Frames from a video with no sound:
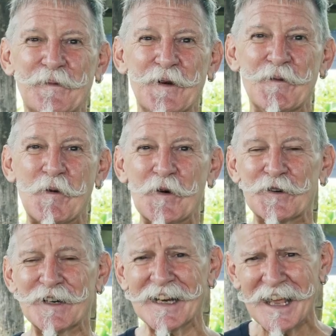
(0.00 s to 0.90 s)
we're
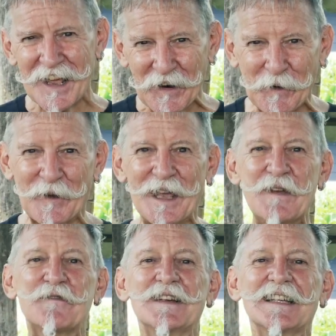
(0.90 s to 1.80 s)
watering, not
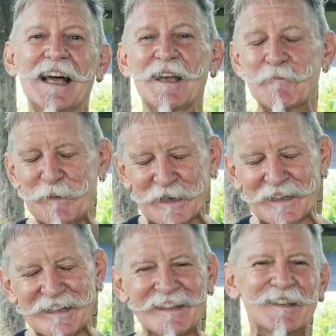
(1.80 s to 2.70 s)
every day,
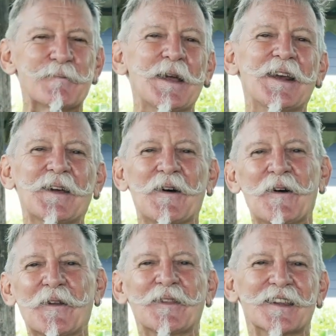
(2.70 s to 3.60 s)
but depending
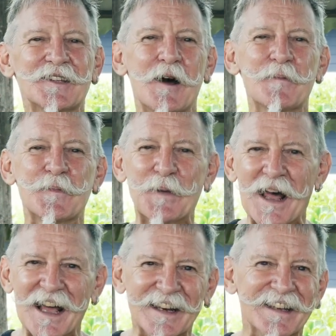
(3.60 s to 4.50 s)
on the type of
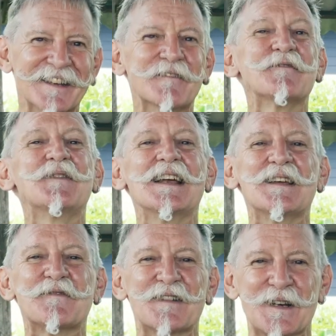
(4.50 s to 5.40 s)
plant,
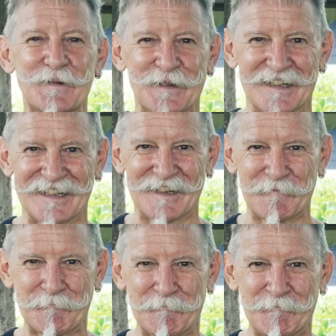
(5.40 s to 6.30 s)
fairly
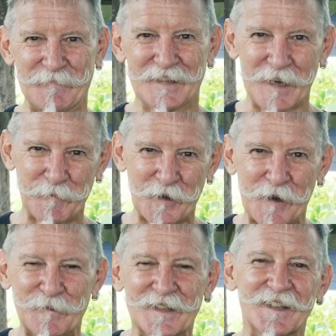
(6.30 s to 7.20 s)
frequently.
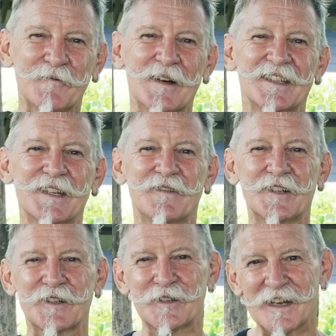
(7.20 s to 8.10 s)
Sometimes once
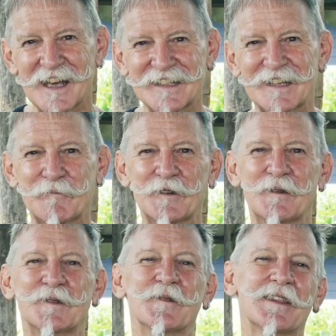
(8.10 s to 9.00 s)
every 2 days,
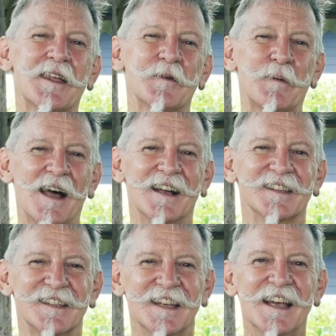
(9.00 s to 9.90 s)
sometimes with other
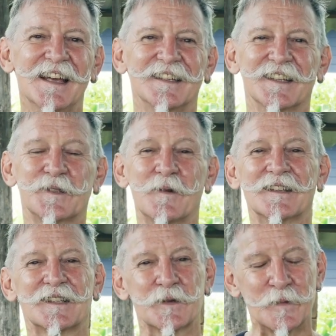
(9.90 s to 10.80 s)
plants, just
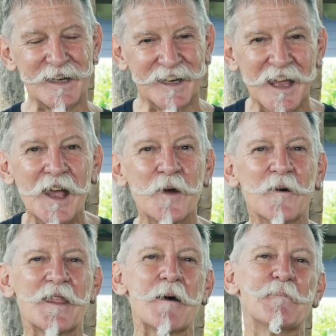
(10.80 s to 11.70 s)
once a week.
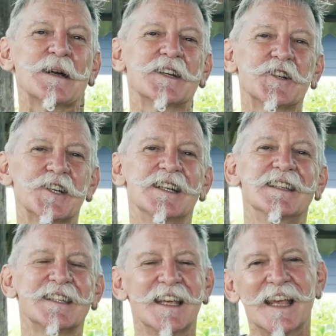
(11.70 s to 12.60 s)
With our bigger
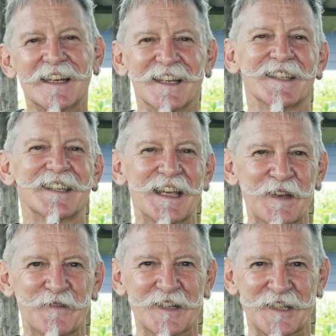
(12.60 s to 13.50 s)
trees, just
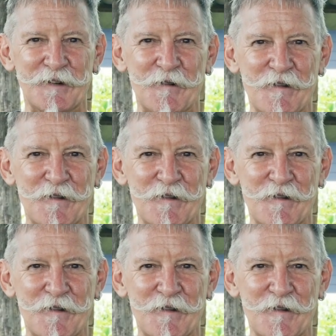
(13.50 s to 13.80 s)
every so